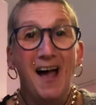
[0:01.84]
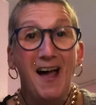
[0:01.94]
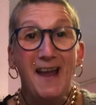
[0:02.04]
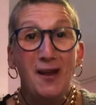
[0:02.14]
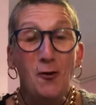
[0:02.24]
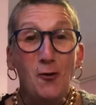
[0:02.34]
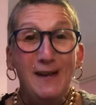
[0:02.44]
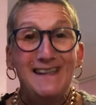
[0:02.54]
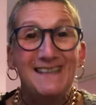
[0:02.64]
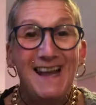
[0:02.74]
Hi all,
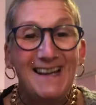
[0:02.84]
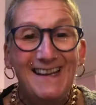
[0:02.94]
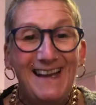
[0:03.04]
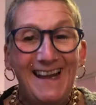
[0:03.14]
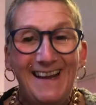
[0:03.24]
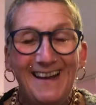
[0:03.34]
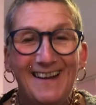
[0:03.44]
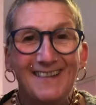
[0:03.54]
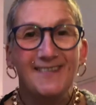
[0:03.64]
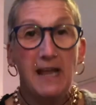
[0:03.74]
it's Ali
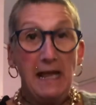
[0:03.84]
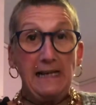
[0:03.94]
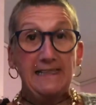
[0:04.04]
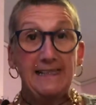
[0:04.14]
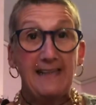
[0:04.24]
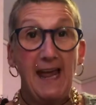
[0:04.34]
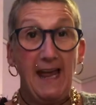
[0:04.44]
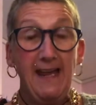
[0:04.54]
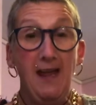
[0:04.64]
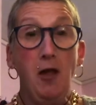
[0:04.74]
here.
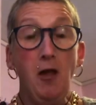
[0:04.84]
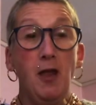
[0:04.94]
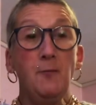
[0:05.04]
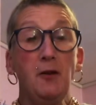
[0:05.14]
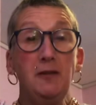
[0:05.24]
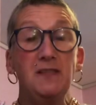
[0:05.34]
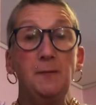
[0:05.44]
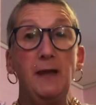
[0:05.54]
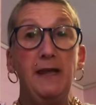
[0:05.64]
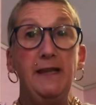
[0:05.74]
Today I'm going to
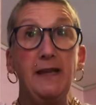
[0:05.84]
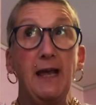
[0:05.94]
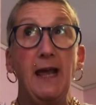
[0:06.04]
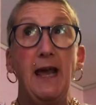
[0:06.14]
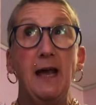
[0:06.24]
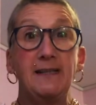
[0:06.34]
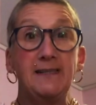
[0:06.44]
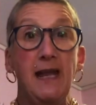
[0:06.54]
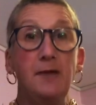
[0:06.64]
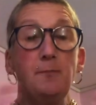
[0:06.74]
make a
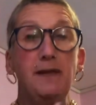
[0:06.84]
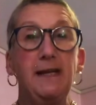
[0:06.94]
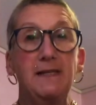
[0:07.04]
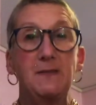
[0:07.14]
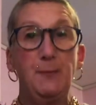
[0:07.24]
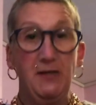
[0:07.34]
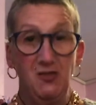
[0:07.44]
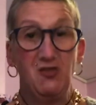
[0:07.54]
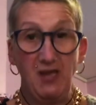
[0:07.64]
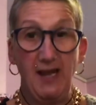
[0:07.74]
10-minute
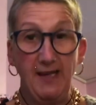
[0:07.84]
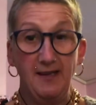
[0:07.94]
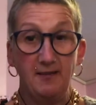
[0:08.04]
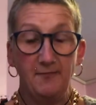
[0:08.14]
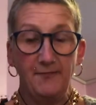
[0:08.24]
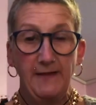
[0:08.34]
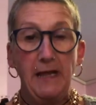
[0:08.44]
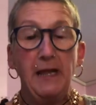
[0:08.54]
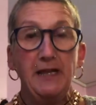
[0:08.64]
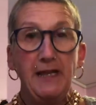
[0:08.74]
sponge cake.
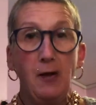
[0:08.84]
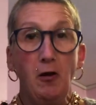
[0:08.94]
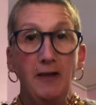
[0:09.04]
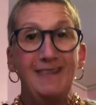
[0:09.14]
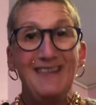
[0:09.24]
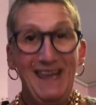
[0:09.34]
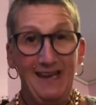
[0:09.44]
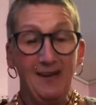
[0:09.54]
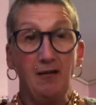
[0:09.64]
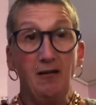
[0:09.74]
Now I
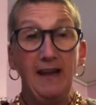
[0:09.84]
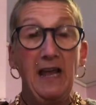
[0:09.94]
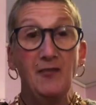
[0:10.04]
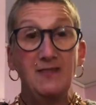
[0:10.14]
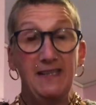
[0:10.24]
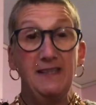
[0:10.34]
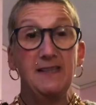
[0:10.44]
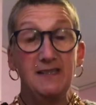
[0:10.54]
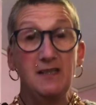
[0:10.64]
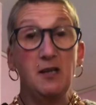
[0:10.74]
think I have seen
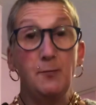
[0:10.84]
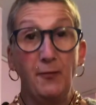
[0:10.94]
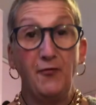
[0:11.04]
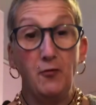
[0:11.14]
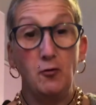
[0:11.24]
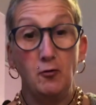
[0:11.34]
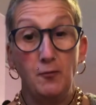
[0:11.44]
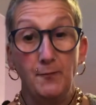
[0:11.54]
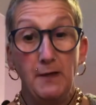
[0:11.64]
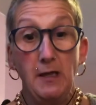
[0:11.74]
this done before.